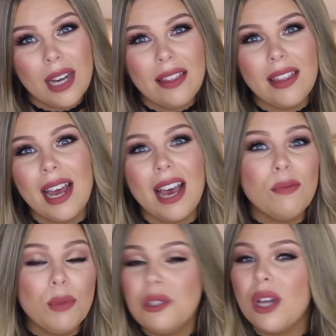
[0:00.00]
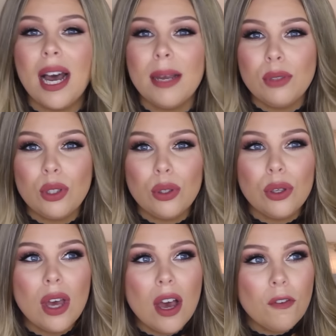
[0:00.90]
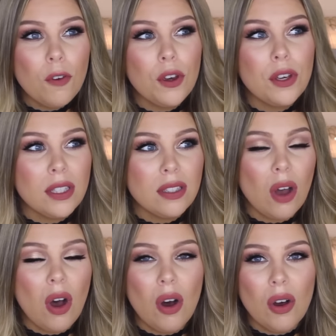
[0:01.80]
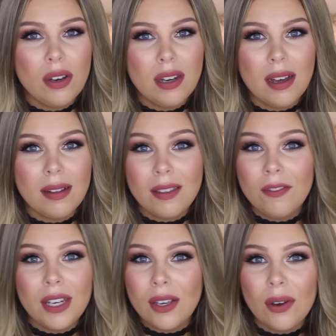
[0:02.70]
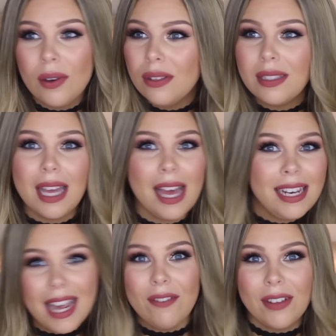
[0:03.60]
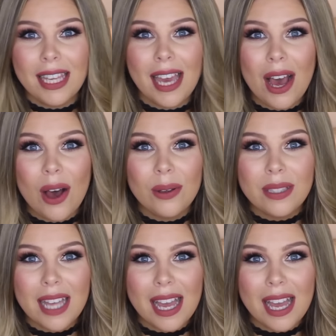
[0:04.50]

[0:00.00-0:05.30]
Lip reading: And then I have more time to focus on the videos and everything else.